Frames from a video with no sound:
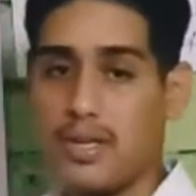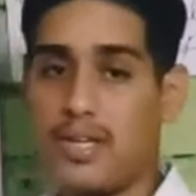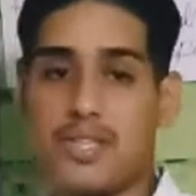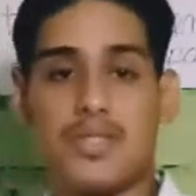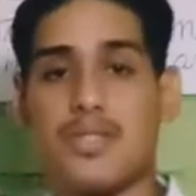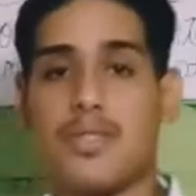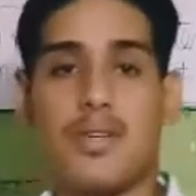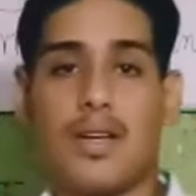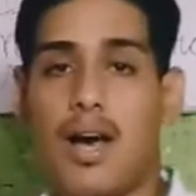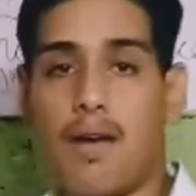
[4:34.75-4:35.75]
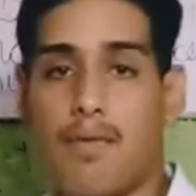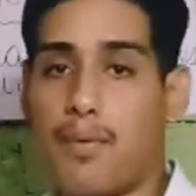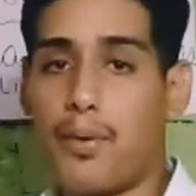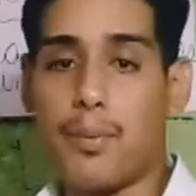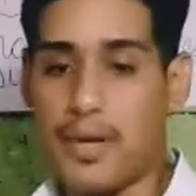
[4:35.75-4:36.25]
is a
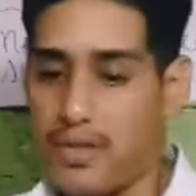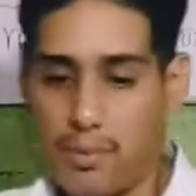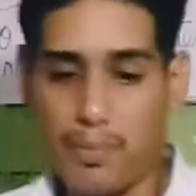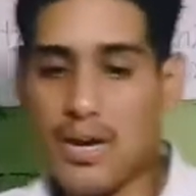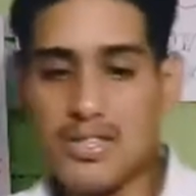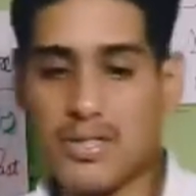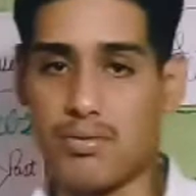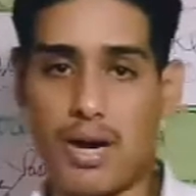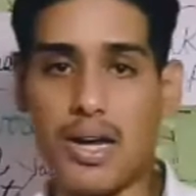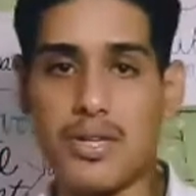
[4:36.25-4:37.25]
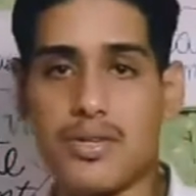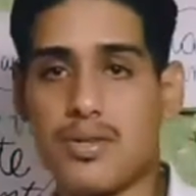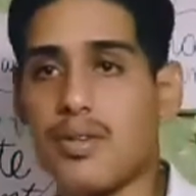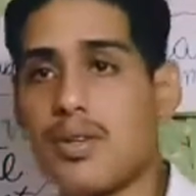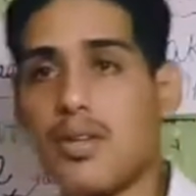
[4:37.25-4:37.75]
verb in the present, right?
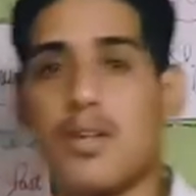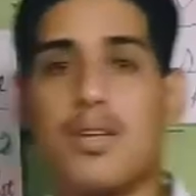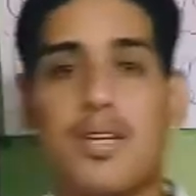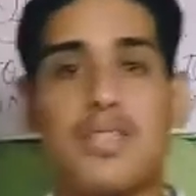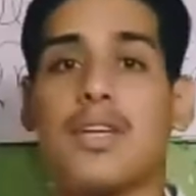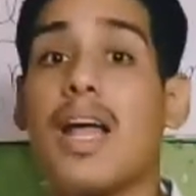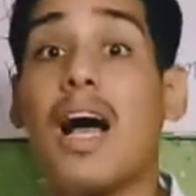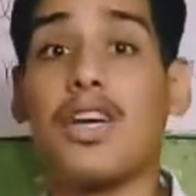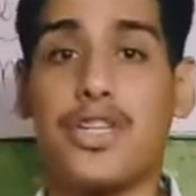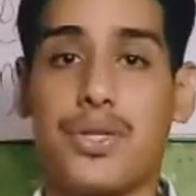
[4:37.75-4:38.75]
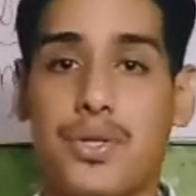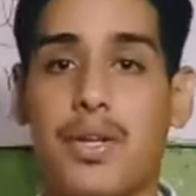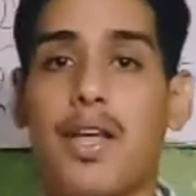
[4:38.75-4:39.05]
It's an action.